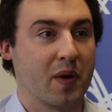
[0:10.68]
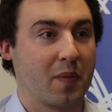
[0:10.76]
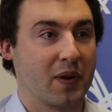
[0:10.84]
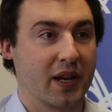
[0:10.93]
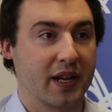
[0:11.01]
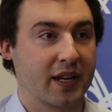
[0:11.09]

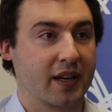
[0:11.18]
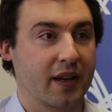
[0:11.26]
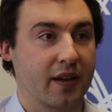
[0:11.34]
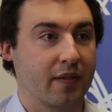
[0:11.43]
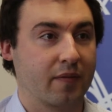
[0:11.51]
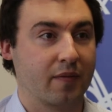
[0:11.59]
public.
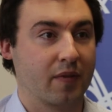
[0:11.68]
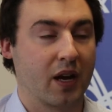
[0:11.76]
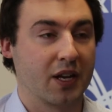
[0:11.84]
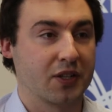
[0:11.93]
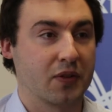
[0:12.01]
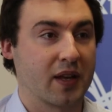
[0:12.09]

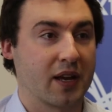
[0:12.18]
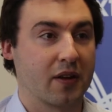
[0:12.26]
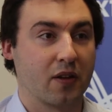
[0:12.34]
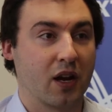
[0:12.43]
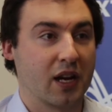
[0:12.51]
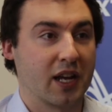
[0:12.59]
I do that,
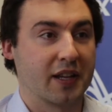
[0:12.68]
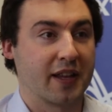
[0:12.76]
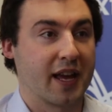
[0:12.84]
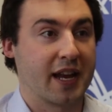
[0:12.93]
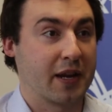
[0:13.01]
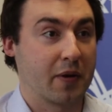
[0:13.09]
I like
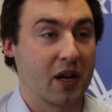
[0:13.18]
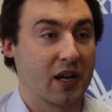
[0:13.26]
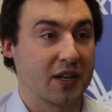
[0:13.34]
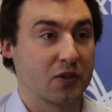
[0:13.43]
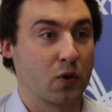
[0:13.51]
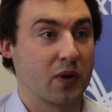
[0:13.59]
that anyway. I
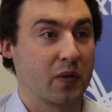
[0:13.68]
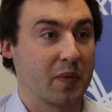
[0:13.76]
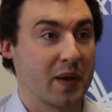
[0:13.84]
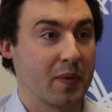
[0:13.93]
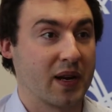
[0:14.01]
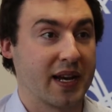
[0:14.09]
like talking to
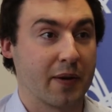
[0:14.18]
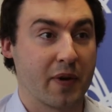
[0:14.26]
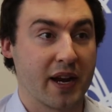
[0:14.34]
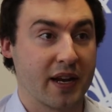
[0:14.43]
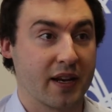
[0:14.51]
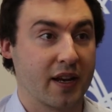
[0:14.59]
people
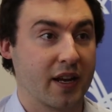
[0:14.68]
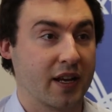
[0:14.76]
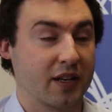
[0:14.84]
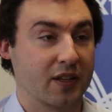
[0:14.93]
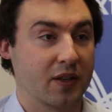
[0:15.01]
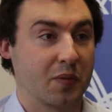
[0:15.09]
anyway
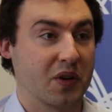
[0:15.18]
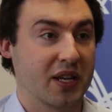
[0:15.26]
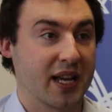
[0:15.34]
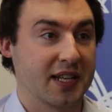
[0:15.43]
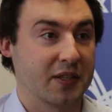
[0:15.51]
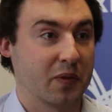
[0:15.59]
and
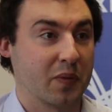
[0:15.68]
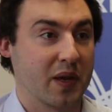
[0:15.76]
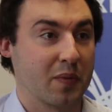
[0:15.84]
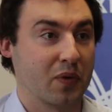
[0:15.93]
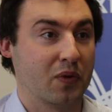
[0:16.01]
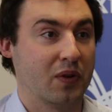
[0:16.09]
communicating with
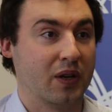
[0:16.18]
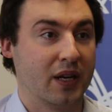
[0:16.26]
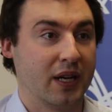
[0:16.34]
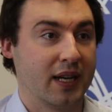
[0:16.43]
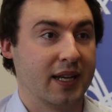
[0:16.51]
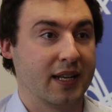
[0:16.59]
people.
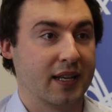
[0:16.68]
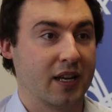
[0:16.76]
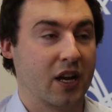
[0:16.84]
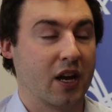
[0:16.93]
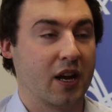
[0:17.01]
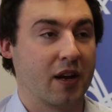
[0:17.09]

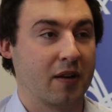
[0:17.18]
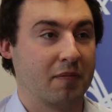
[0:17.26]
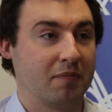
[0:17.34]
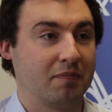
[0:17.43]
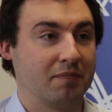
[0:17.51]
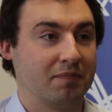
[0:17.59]

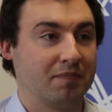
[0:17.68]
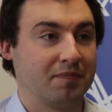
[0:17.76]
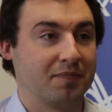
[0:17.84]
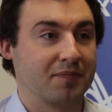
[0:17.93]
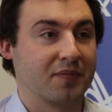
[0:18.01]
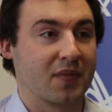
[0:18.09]

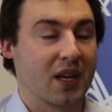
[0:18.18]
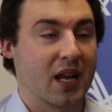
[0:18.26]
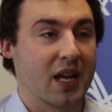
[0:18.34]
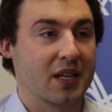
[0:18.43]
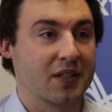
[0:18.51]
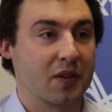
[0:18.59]

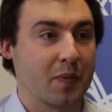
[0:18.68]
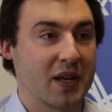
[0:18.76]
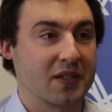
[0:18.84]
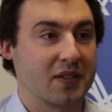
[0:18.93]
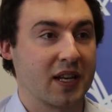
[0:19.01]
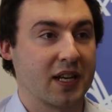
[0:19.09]
So the
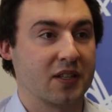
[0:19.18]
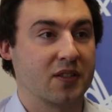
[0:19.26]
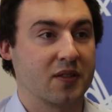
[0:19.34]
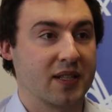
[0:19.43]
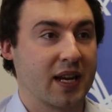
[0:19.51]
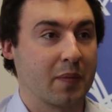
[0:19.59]
best thing is
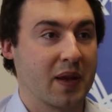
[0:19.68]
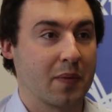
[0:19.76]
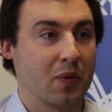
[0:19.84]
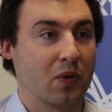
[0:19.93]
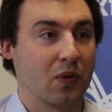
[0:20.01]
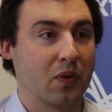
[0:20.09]
seeing
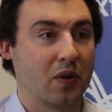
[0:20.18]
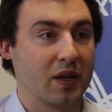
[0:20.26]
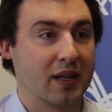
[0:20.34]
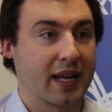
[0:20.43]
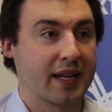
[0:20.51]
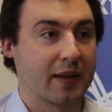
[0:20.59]
people,
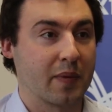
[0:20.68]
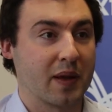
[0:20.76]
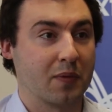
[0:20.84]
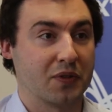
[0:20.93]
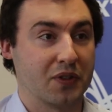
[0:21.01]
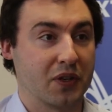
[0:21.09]
getting
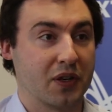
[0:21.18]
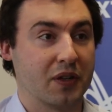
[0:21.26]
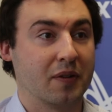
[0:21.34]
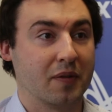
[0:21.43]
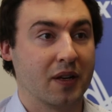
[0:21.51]
people to,